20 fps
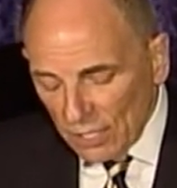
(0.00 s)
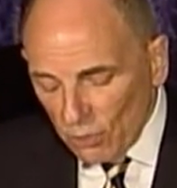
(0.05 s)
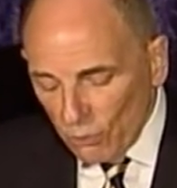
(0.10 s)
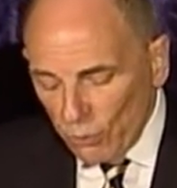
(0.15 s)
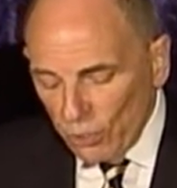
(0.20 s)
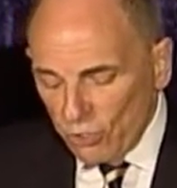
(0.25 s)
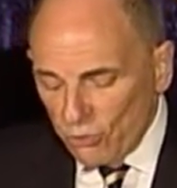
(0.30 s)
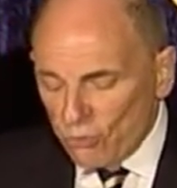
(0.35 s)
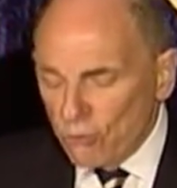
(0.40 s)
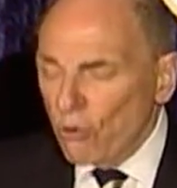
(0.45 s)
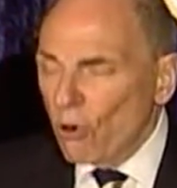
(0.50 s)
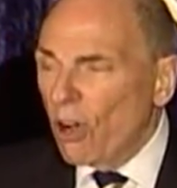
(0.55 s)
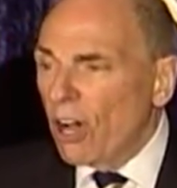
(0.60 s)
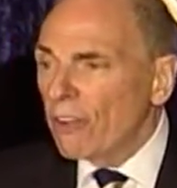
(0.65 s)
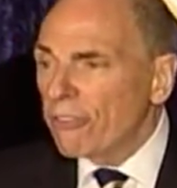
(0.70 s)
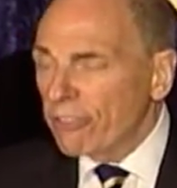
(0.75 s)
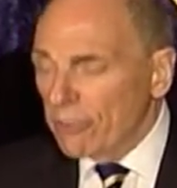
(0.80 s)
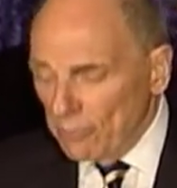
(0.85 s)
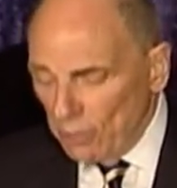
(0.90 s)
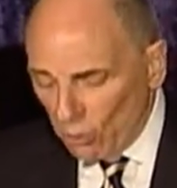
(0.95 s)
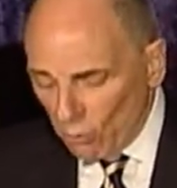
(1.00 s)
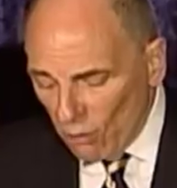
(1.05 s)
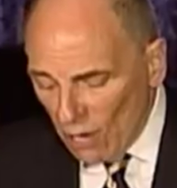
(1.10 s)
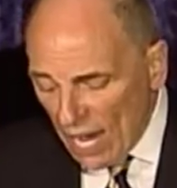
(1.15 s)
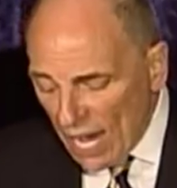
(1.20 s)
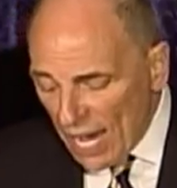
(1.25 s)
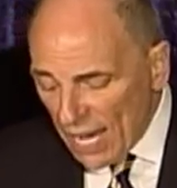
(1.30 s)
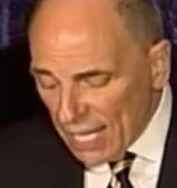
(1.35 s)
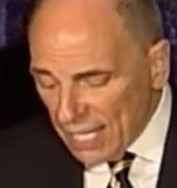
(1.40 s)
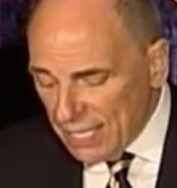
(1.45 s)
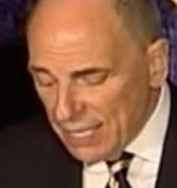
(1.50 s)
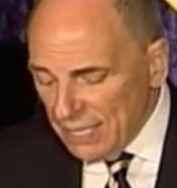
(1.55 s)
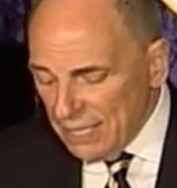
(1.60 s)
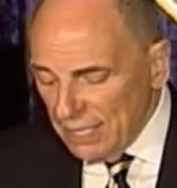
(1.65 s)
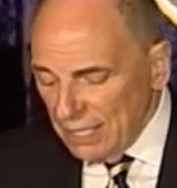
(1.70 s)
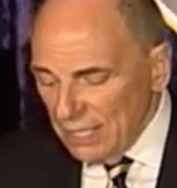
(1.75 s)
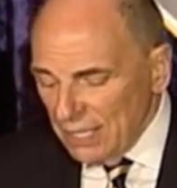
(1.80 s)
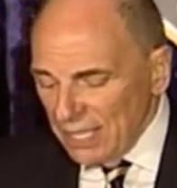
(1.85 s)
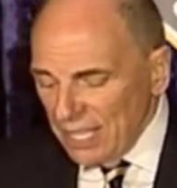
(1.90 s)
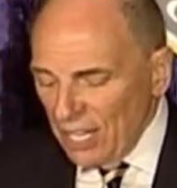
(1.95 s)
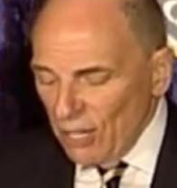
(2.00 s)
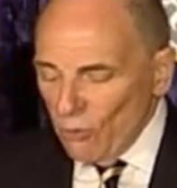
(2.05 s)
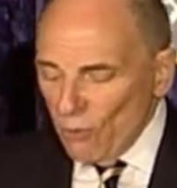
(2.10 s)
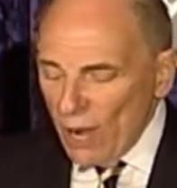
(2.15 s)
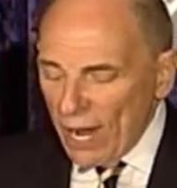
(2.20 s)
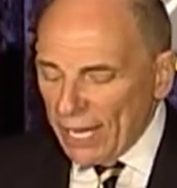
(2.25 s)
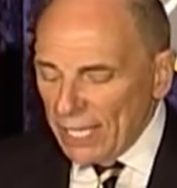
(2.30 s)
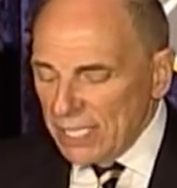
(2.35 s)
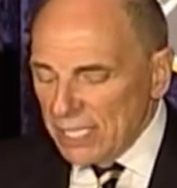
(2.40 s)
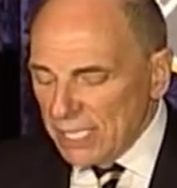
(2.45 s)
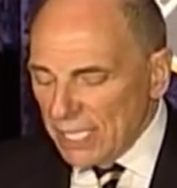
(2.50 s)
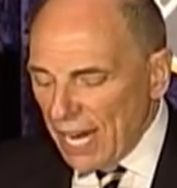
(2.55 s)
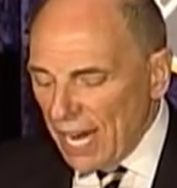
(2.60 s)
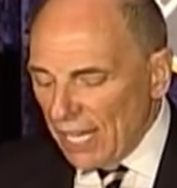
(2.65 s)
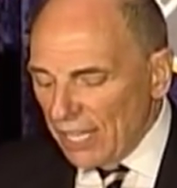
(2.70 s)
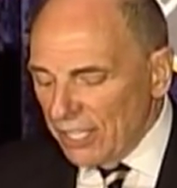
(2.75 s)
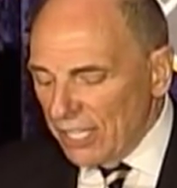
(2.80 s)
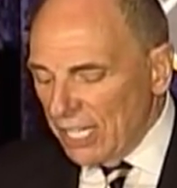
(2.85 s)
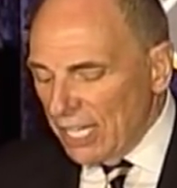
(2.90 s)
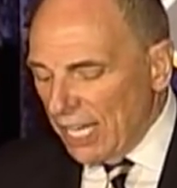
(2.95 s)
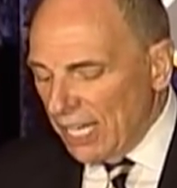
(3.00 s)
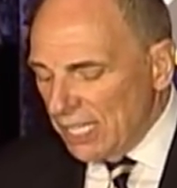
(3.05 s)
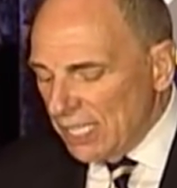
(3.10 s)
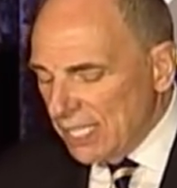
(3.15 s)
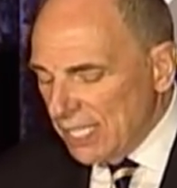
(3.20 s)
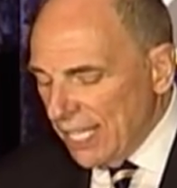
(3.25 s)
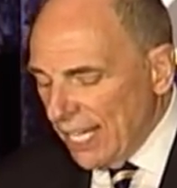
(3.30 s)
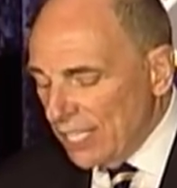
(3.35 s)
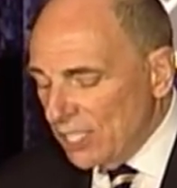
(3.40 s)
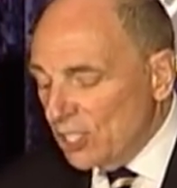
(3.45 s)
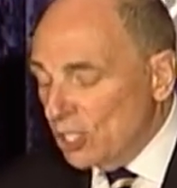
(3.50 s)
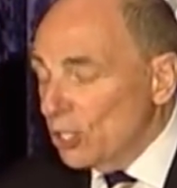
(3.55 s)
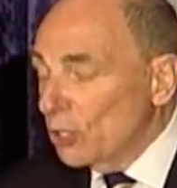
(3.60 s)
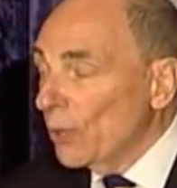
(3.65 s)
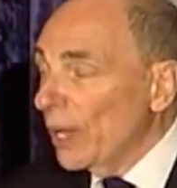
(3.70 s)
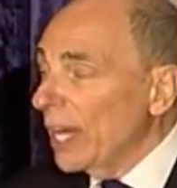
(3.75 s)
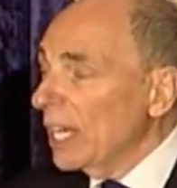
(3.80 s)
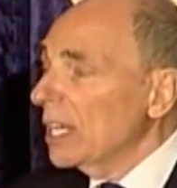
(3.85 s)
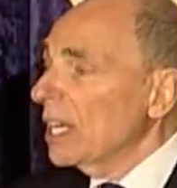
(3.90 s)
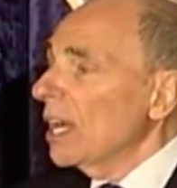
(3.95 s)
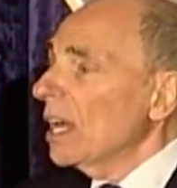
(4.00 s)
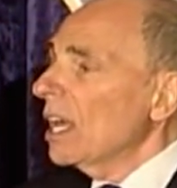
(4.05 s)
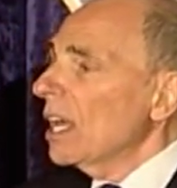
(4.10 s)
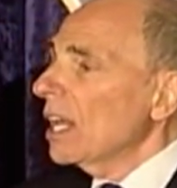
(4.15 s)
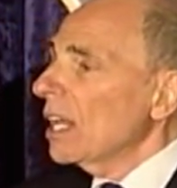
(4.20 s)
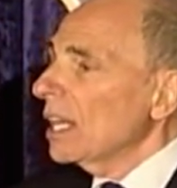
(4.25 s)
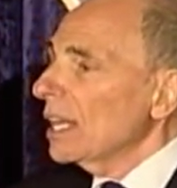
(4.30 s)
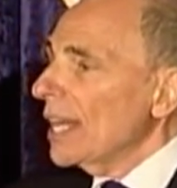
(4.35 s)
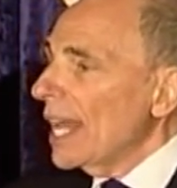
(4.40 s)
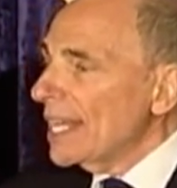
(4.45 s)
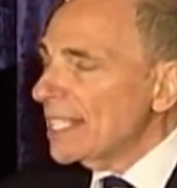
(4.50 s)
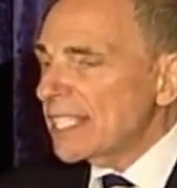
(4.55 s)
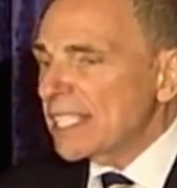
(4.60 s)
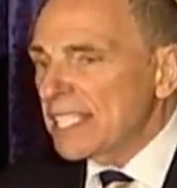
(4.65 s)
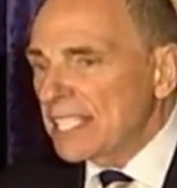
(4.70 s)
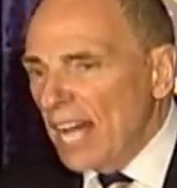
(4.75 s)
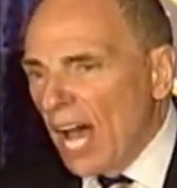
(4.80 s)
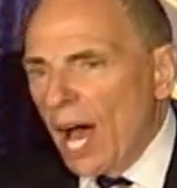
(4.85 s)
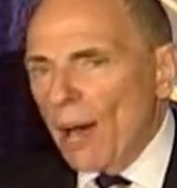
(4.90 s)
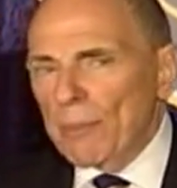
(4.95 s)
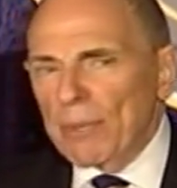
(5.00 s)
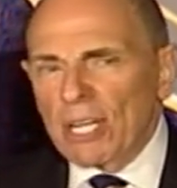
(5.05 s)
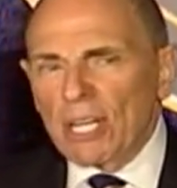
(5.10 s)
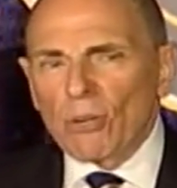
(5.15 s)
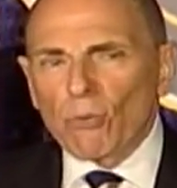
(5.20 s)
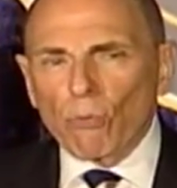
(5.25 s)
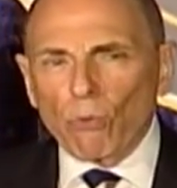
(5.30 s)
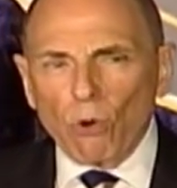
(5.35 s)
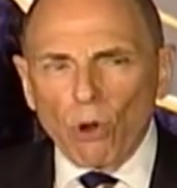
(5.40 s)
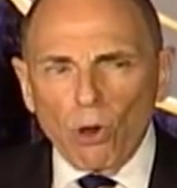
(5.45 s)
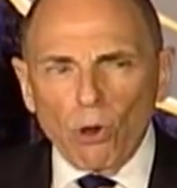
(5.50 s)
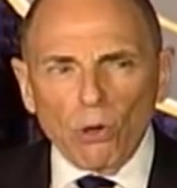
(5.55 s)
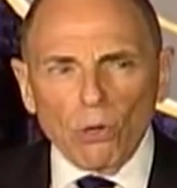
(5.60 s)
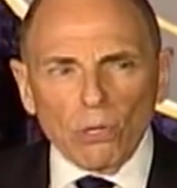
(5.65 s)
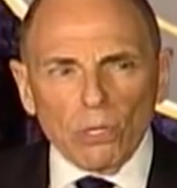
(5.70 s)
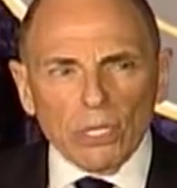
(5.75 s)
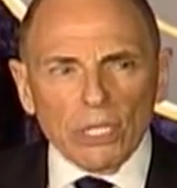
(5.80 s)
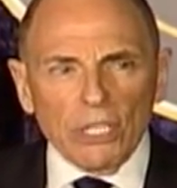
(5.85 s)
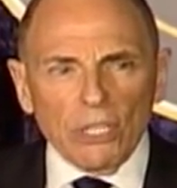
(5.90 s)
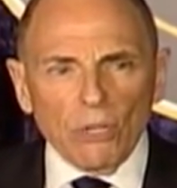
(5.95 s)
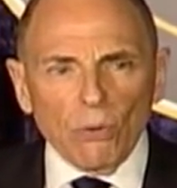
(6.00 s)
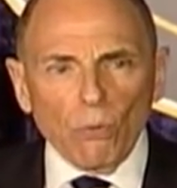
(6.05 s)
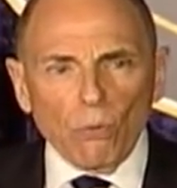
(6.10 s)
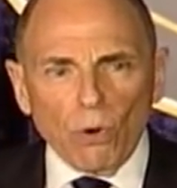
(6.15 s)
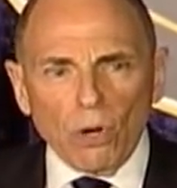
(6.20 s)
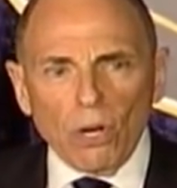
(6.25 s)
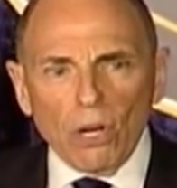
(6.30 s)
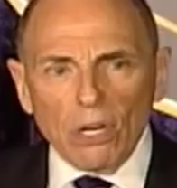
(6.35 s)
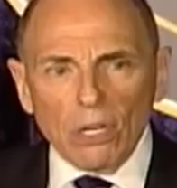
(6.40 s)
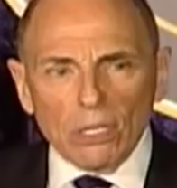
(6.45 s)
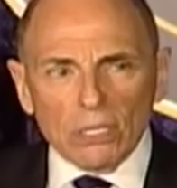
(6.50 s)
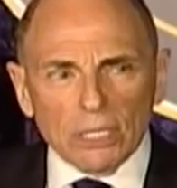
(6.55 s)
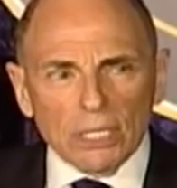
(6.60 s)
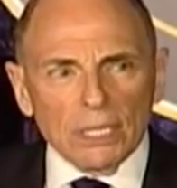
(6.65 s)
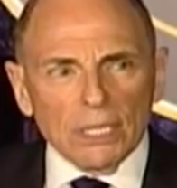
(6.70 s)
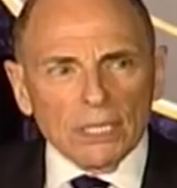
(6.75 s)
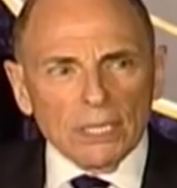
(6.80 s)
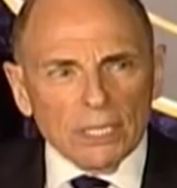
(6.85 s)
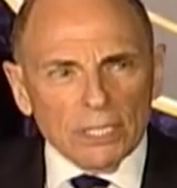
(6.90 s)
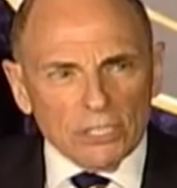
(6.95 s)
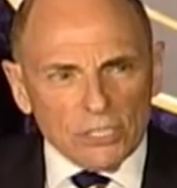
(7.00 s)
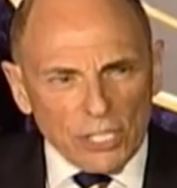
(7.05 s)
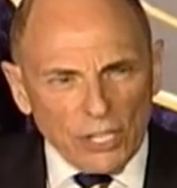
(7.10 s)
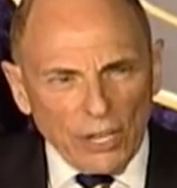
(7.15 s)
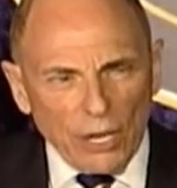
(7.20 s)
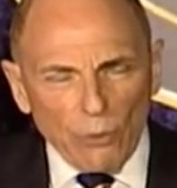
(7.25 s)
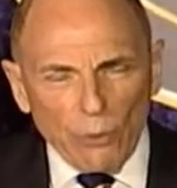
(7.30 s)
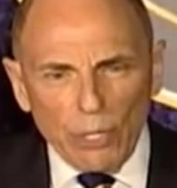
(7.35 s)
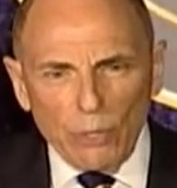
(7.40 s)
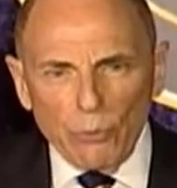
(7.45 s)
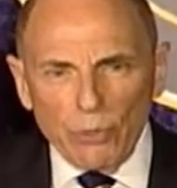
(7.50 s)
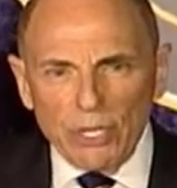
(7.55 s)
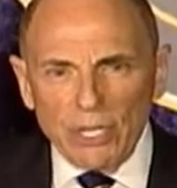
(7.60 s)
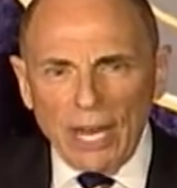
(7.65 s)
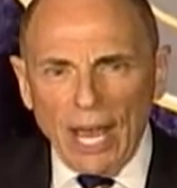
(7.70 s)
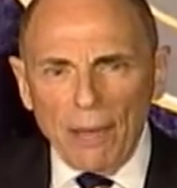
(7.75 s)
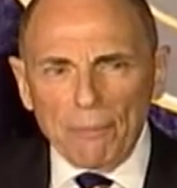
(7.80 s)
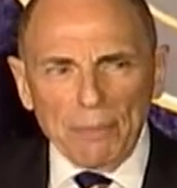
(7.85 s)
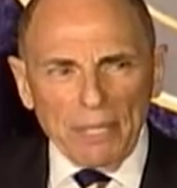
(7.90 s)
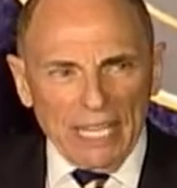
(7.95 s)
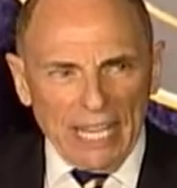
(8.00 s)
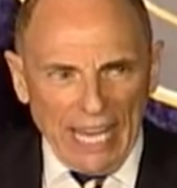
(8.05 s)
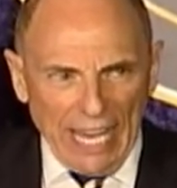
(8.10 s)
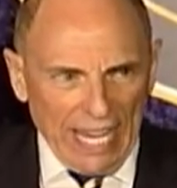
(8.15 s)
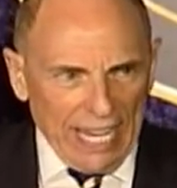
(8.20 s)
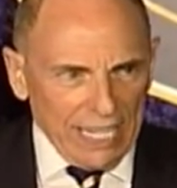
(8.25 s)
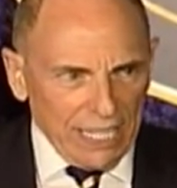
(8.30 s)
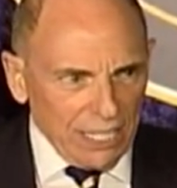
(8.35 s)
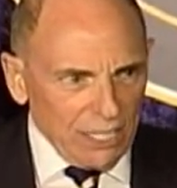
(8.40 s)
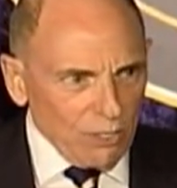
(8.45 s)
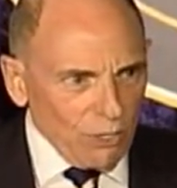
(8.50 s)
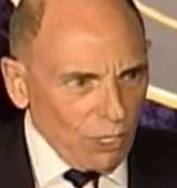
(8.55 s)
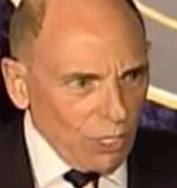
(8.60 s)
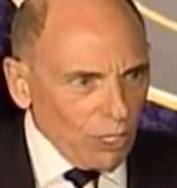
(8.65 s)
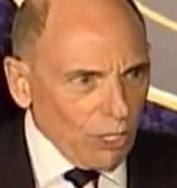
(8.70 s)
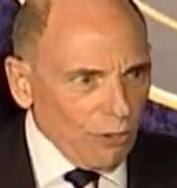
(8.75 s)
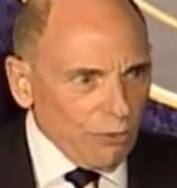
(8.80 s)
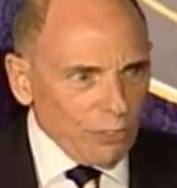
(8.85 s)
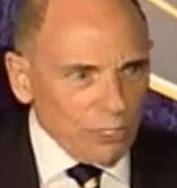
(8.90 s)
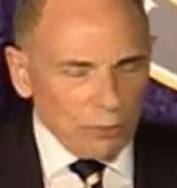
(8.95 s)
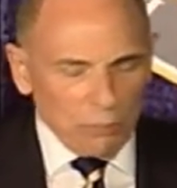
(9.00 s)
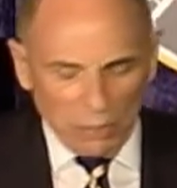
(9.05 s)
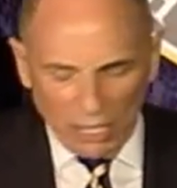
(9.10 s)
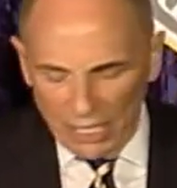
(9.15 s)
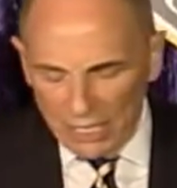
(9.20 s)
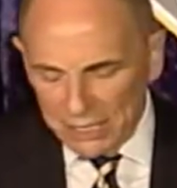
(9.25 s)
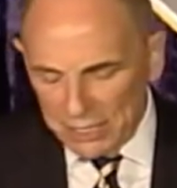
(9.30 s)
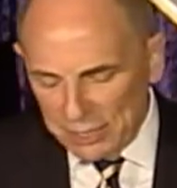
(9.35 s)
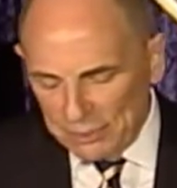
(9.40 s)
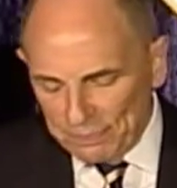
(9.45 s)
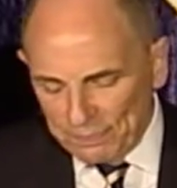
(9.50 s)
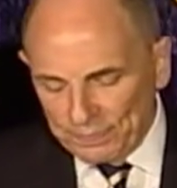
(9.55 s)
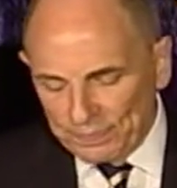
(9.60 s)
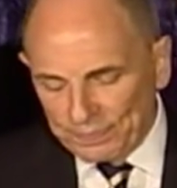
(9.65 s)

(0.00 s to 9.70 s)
withdraw from Iraq, and reconcile the United States to a less dominant role in the world so that we would not be hated all over the place.